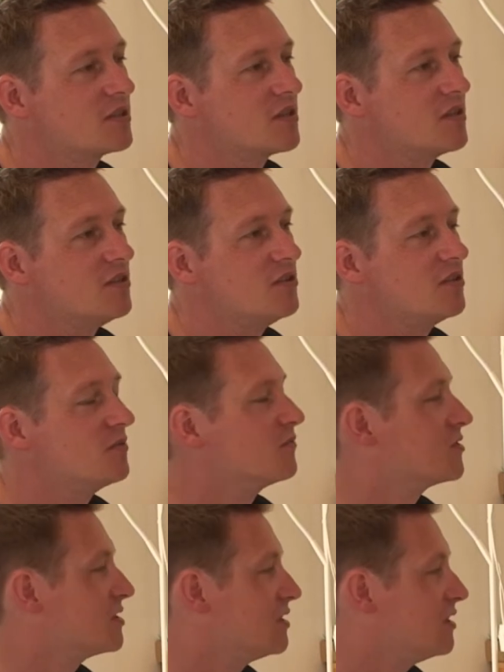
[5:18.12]
so that you can
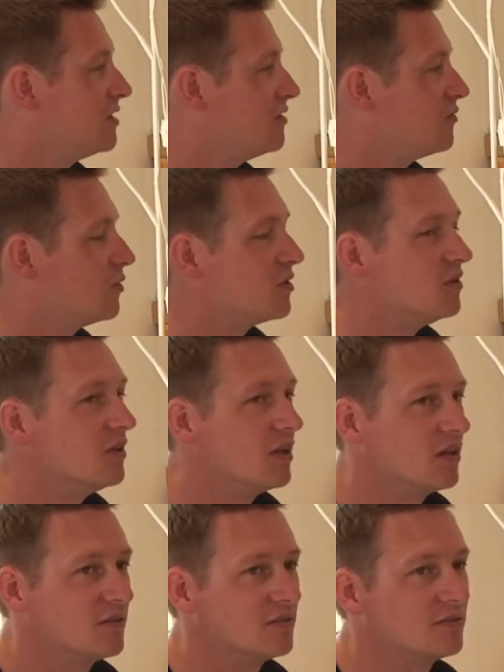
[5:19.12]
receive what you
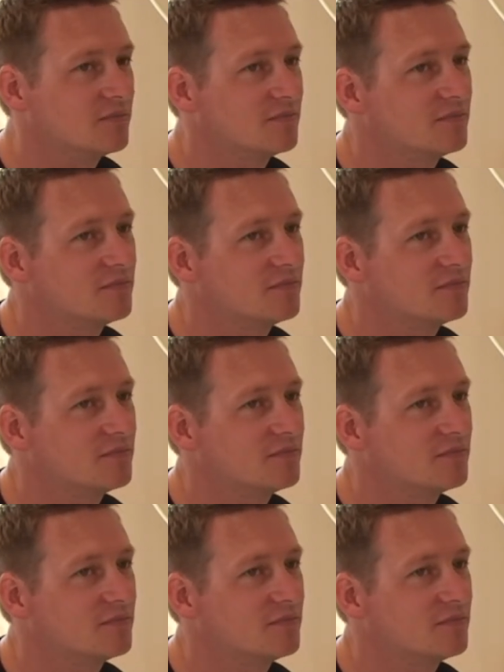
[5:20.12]
learn